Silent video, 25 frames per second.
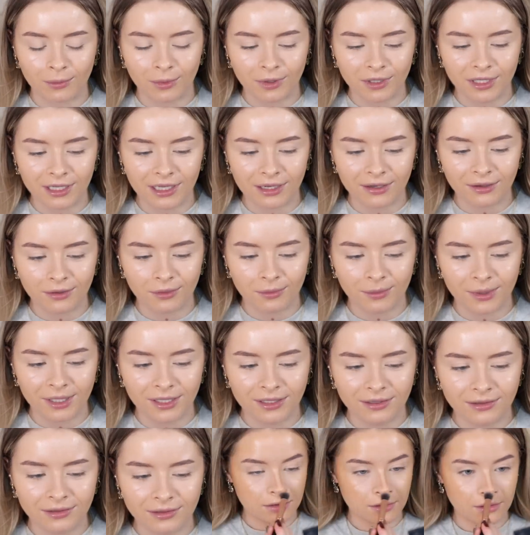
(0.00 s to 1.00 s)
what year are we?
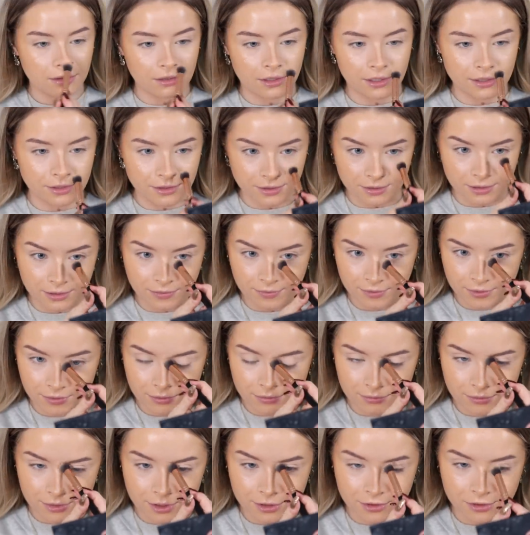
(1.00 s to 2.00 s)
Oh, I don't even,
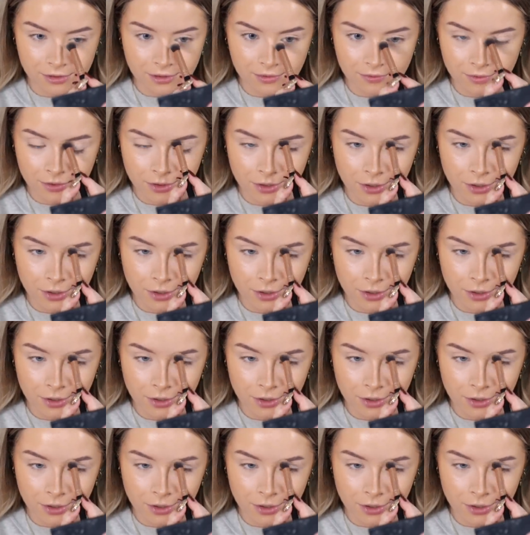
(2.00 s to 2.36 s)
I don't even